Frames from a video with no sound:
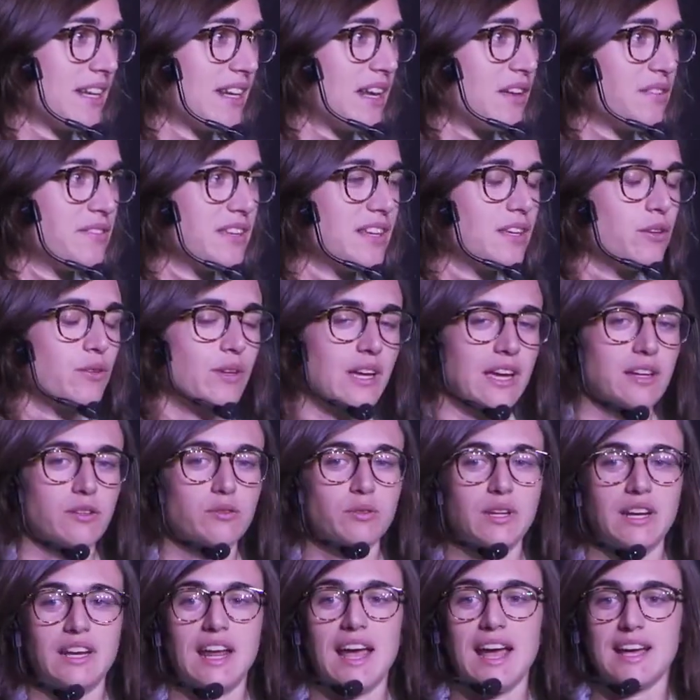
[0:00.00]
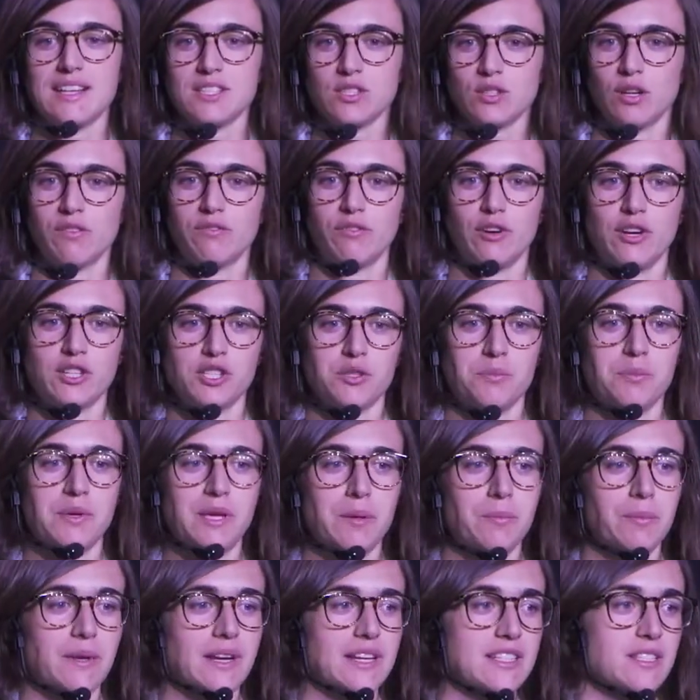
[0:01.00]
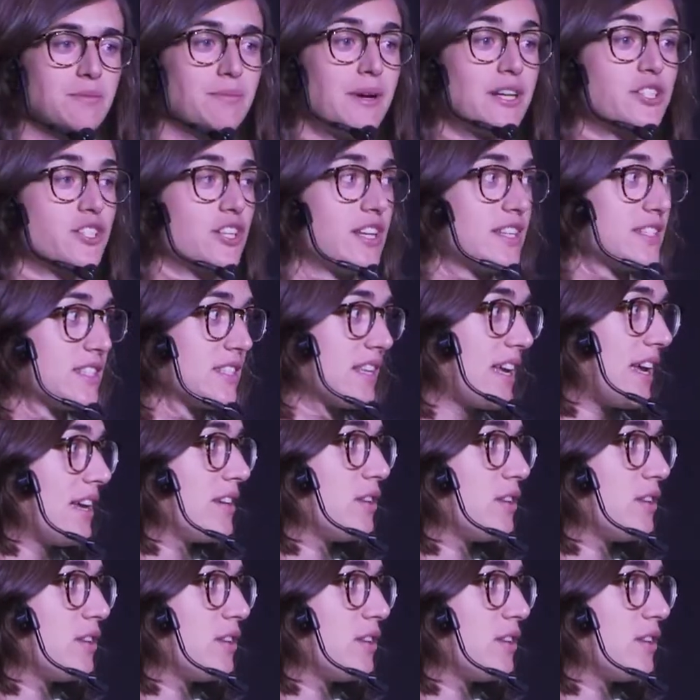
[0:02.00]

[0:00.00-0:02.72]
And I think you can do that as conversion people as much as